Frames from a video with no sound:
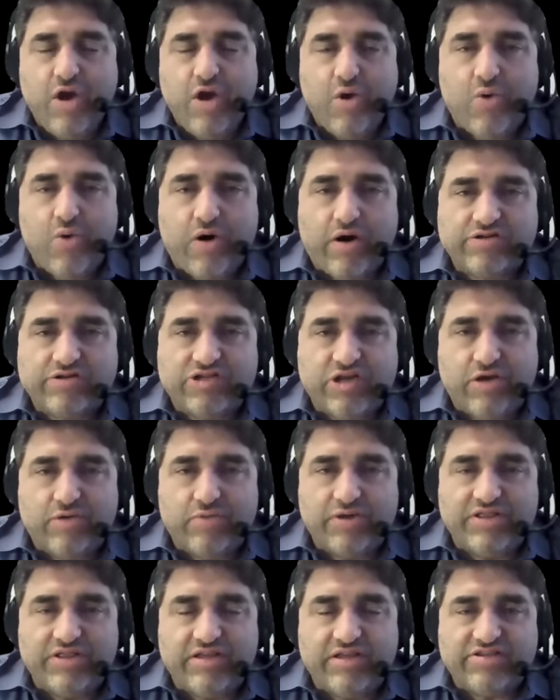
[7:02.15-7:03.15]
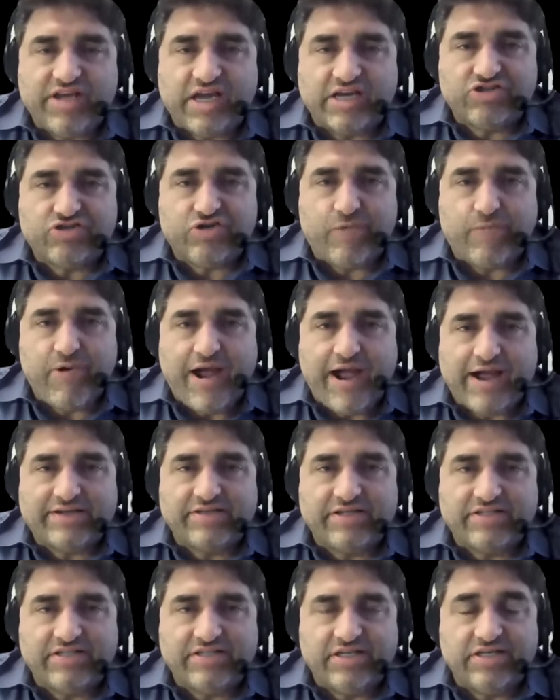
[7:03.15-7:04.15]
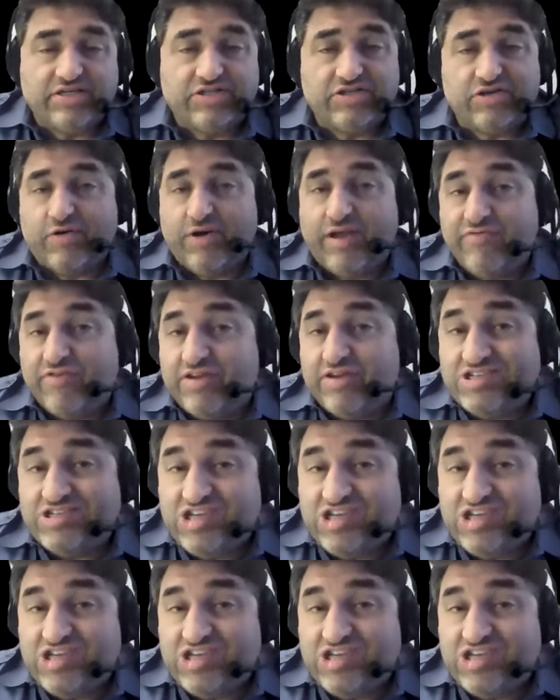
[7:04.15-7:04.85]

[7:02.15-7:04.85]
worked on with these extra practices or even